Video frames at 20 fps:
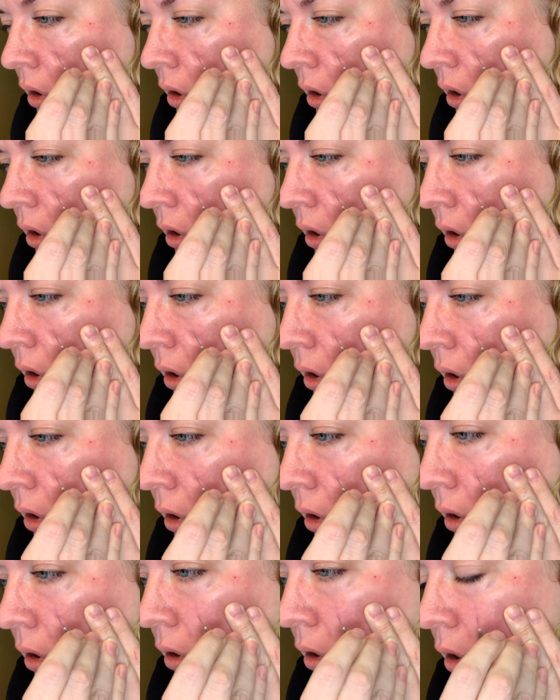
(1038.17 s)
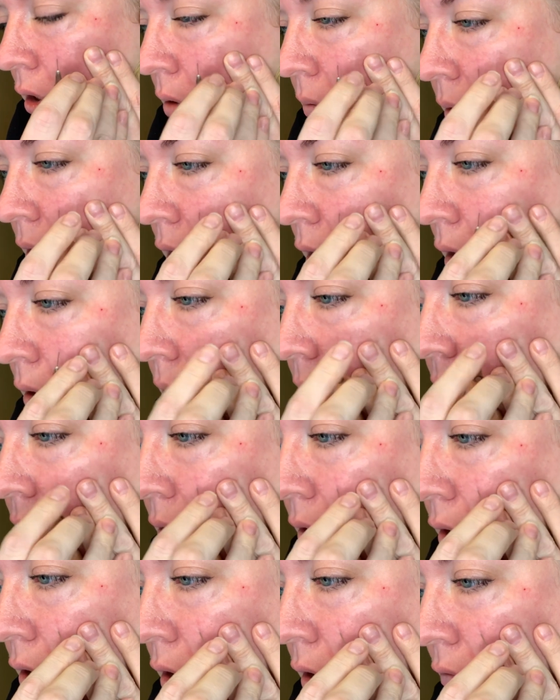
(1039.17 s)
There we go. You
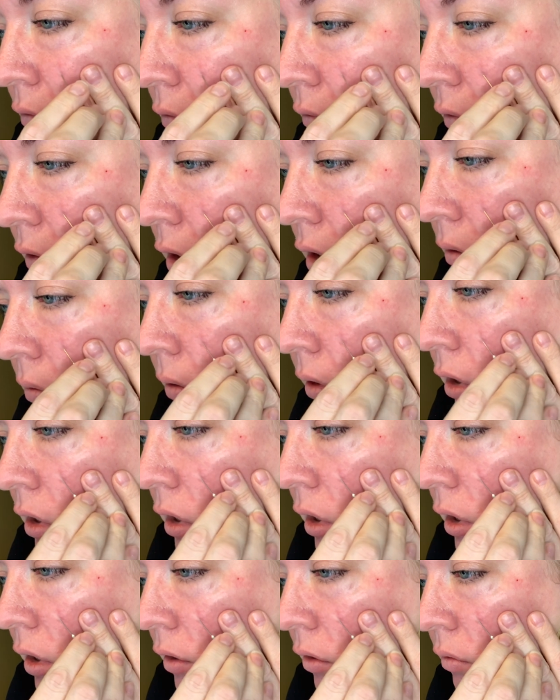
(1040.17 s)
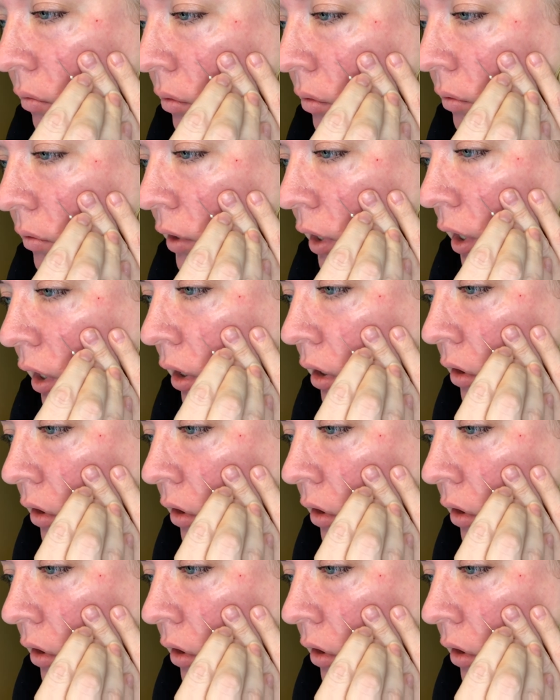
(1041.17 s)
can feel when you get through that